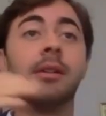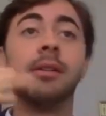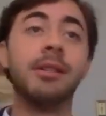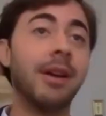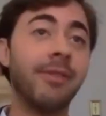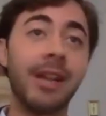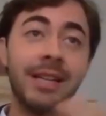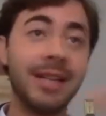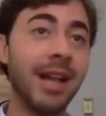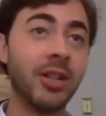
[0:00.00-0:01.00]
stuff like
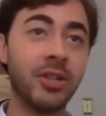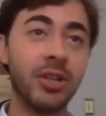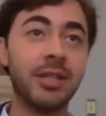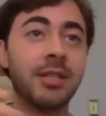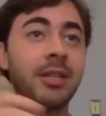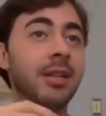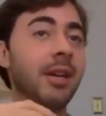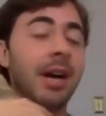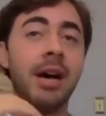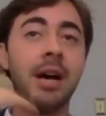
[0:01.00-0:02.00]
intelligence,
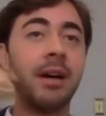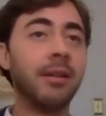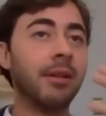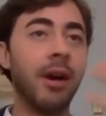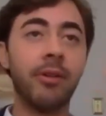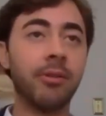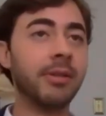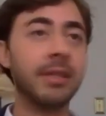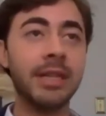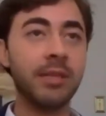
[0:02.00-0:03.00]
uh, other
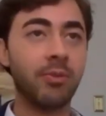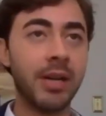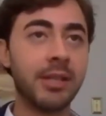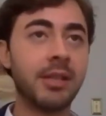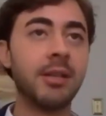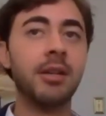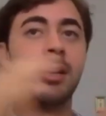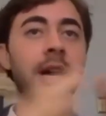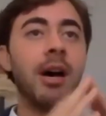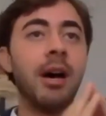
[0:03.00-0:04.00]
disease risk,
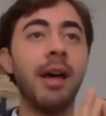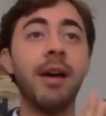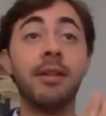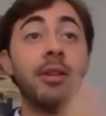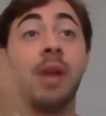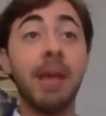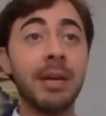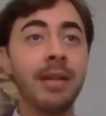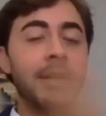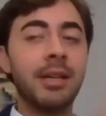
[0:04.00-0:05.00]
uh, you name it.